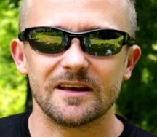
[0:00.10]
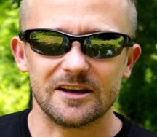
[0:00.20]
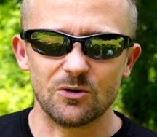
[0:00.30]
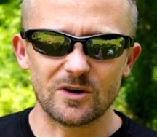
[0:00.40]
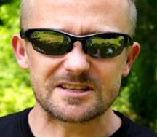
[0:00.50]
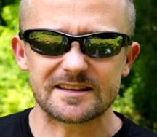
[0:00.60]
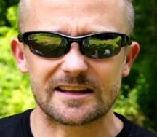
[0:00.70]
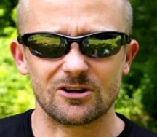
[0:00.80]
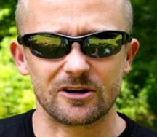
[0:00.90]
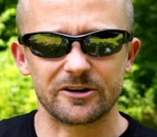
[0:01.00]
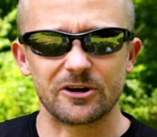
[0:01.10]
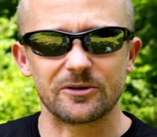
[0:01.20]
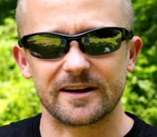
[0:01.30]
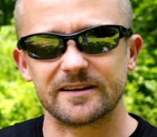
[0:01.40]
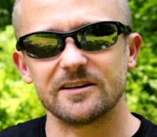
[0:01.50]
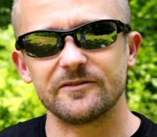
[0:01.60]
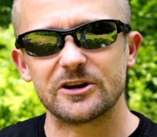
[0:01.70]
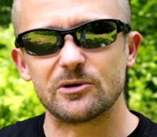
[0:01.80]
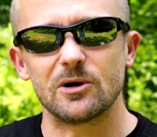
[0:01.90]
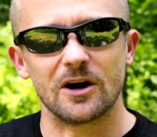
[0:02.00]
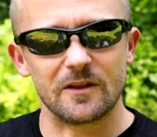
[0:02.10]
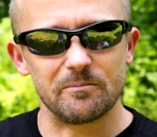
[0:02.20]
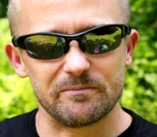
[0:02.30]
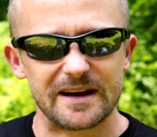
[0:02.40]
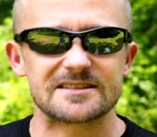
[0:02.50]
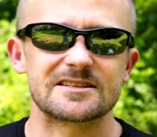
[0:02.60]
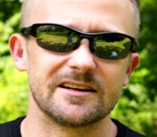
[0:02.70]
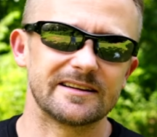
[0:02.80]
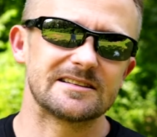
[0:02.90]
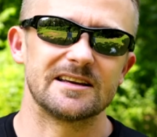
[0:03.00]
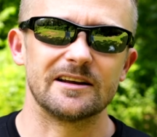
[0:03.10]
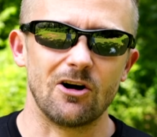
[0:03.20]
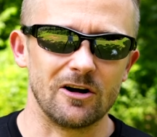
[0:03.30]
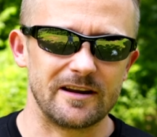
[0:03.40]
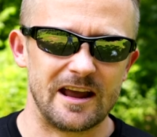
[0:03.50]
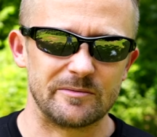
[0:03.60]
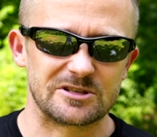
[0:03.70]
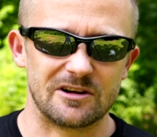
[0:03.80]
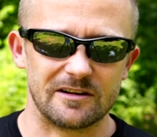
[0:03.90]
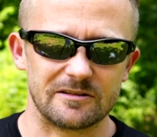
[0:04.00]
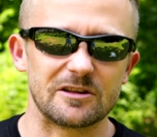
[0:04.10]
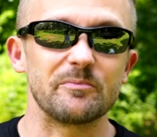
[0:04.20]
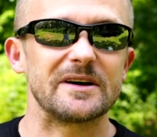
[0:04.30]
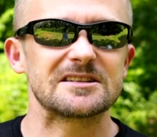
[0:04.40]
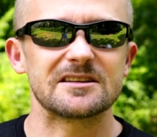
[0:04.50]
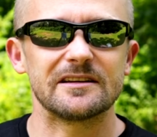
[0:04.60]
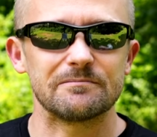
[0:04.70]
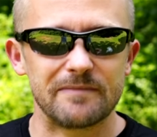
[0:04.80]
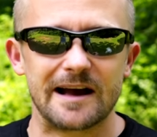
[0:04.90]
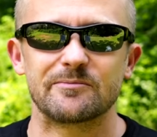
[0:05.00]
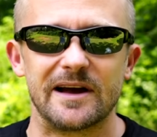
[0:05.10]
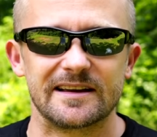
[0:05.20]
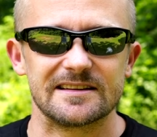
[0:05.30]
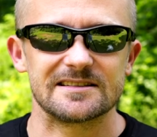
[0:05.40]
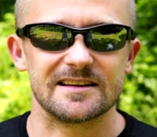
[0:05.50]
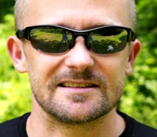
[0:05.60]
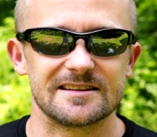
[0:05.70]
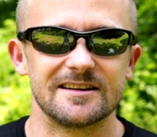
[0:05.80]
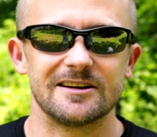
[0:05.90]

It wasn't that long ago and I did a video on the best-selling tent on Amazon, the best-selling backpacking tent.